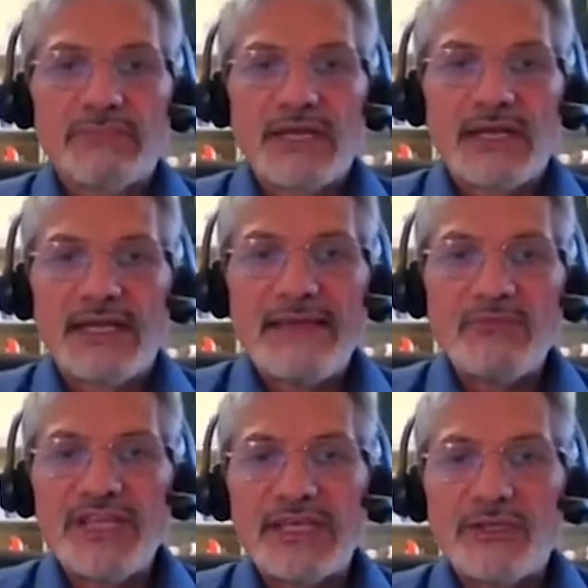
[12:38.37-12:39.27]

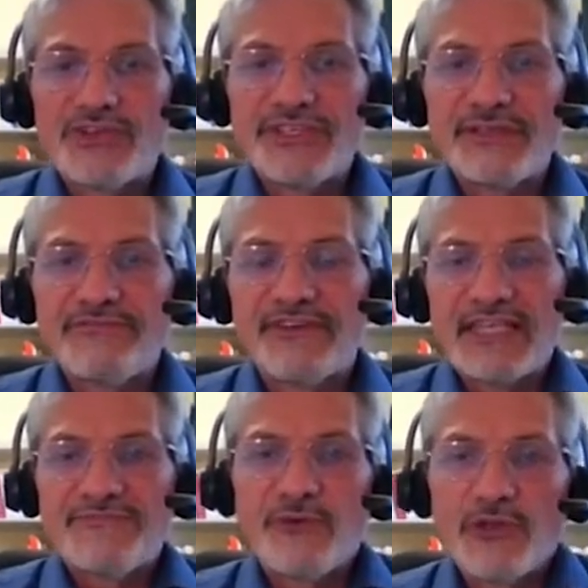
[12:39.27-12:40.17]
labeling, user interface,
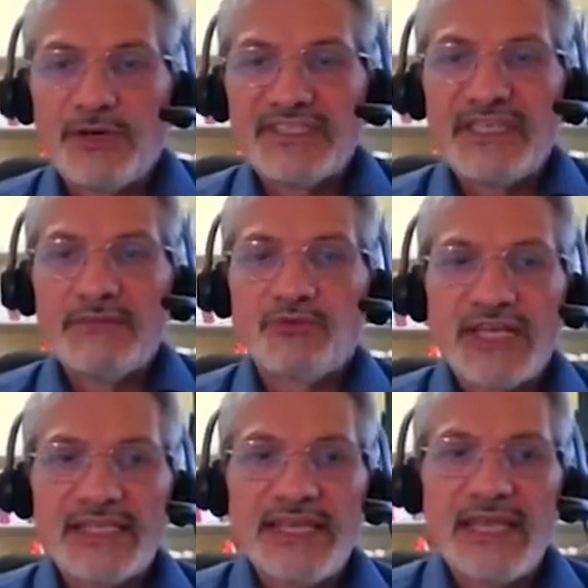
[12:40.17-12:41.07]
third-party
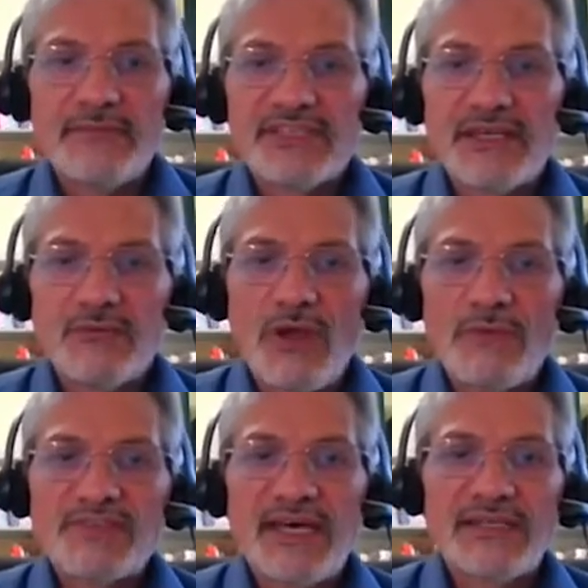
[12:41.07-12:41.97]
product names,
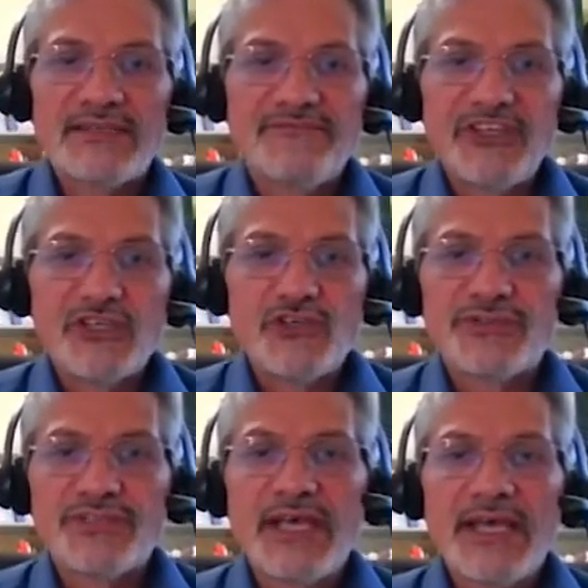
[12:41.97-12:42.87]
websites,
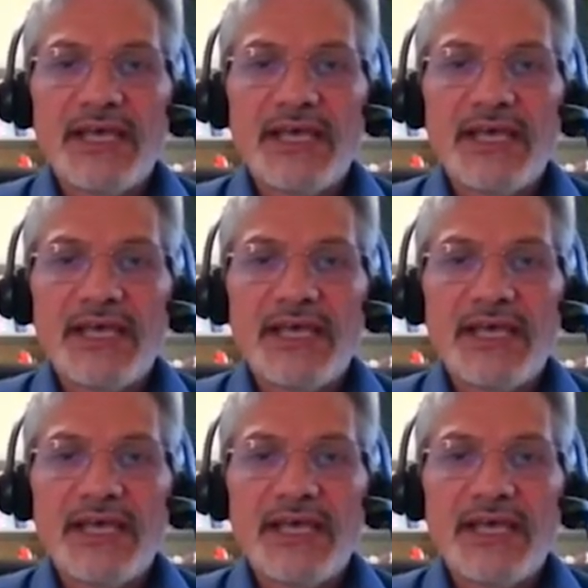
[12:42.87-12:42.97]
features,